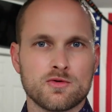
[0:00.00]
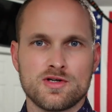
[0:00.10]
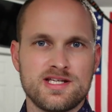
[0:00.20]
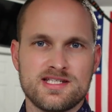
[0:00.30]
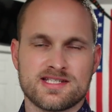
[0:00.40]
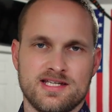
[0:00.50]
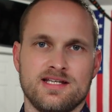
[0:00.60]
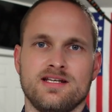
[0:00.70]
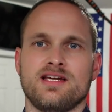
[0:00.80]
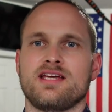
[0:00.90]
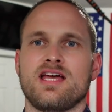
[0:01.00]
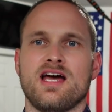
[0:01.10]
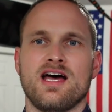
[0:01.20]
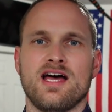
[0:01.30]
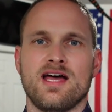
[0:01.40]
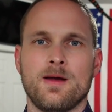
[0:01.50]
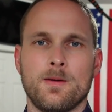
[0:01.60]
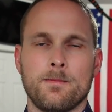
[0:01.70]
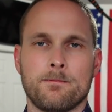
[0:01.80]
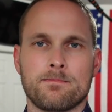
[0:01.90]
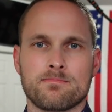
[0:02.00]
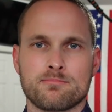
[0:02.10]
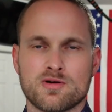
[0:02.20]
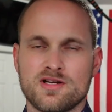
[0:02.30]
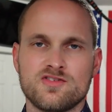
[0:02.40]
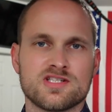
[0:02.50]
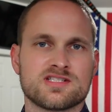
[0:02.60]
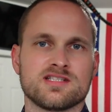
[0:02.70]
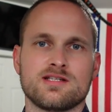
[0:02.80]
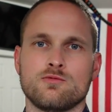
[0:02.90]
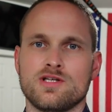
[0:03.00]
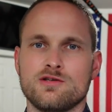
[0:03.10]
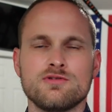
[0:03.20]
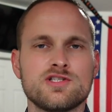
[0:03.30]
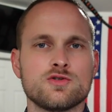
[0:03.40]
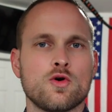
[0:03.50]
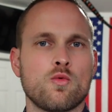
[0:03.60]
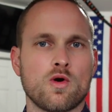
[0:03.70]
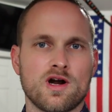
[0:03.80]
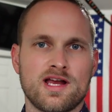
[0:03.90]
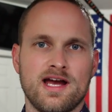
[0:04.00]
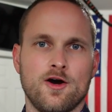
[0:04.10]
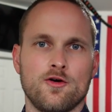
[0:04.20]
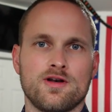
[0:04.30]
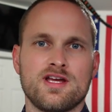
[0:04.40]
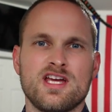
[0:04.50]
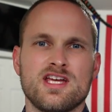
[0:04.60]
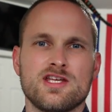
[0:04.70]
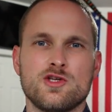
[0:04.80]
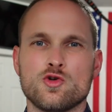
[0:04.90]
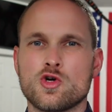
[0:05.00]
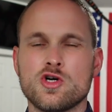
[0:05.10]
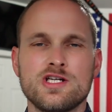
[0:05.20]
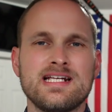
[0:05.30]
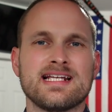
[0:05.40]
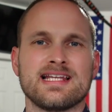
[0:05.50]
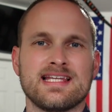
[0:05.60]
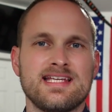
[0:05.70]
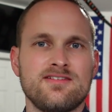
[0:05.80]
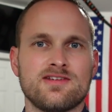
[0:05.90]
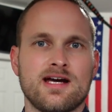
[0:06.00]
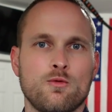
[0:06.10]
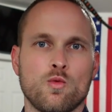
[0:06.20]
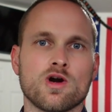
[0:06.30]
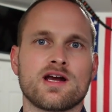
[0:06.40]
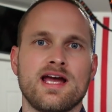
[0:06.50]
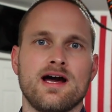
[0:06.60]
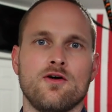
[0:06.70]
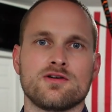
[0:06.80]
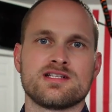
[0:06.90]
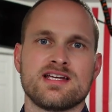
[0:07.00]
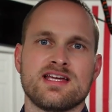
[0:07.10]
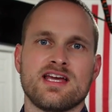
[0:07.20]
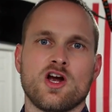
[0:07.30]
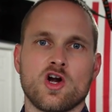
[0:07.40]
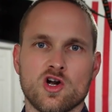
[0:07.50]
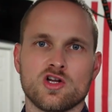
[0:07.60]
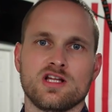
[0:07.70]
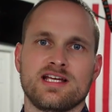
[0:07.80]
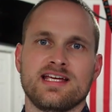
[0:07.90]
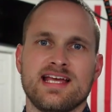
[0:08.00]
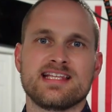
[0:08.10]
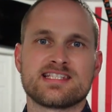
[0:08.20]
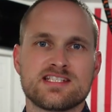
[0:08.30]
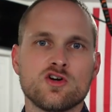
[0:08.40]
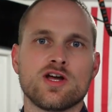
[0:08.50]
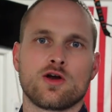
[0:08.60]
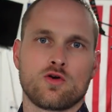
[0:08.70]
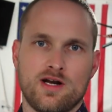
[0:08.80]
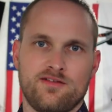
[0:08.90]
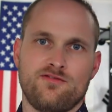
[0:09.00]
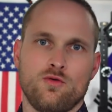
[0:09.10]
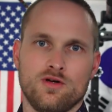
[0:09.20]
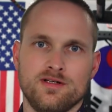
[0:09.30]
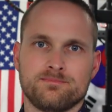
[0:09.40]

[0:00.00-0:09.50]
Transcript: reason, previously when you would do a workout, you couldn't leave that workout early and still get credit for it.